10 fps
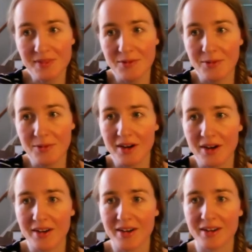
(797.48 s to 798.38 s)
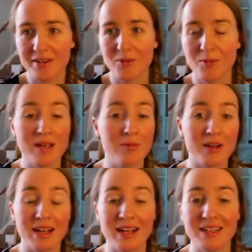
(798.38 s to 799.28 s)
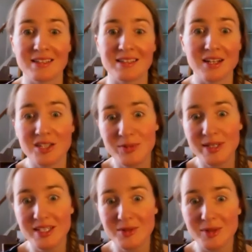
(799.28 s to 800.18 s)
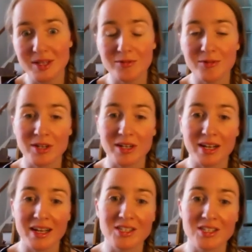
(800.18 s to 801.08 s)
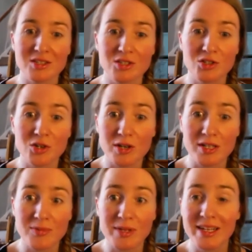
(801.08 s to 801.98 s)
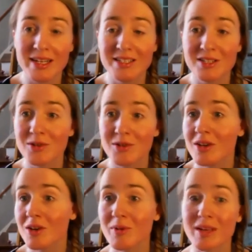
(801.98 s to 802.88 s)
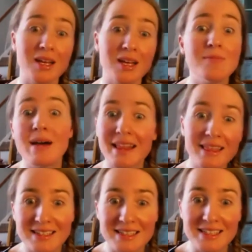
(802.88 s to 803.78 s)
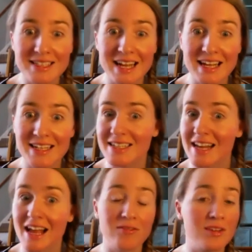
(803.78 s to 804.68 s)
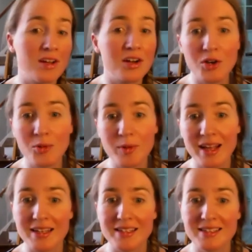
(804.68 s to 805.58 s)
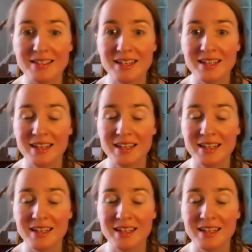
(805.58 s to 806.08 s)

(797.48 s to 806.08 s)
where we can work as long as we need to, we can work as short as we need to, we can combine things into days and have longer weekends.